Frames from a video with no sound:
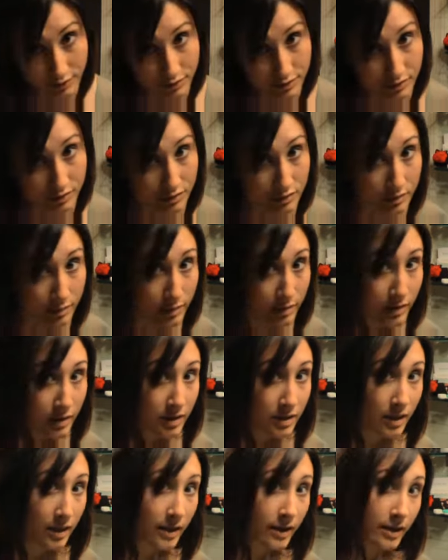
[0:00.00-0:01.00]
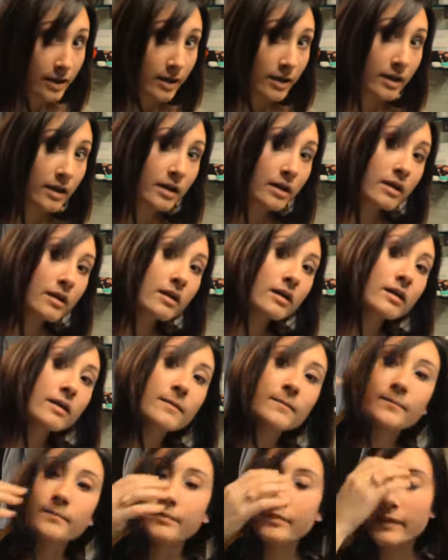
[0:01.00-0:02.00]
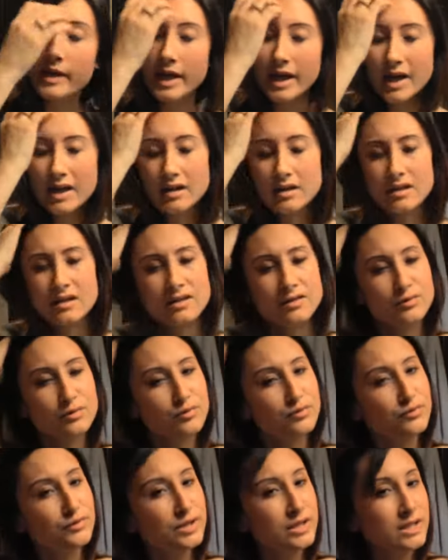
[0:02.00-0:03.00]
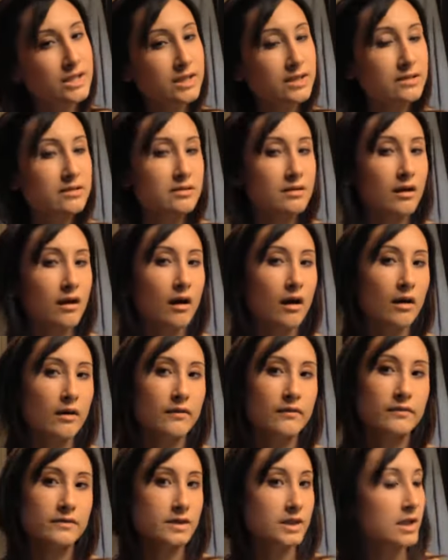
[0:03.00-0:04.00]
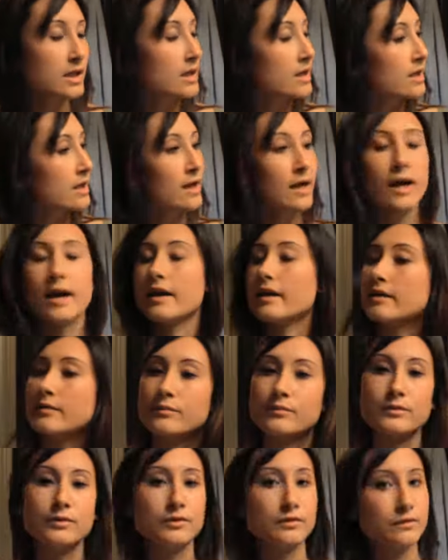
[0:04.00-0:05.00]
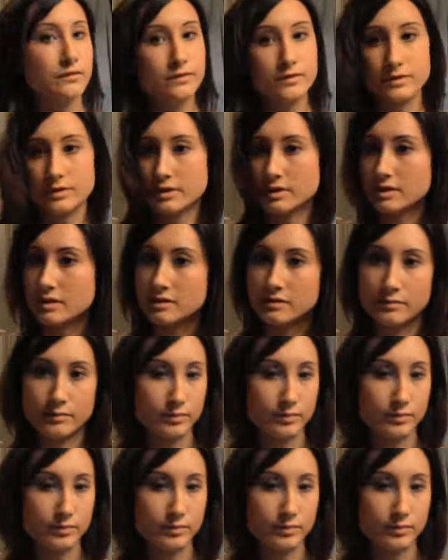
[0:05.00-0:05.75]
is super shiny, and it is really soft, and it moves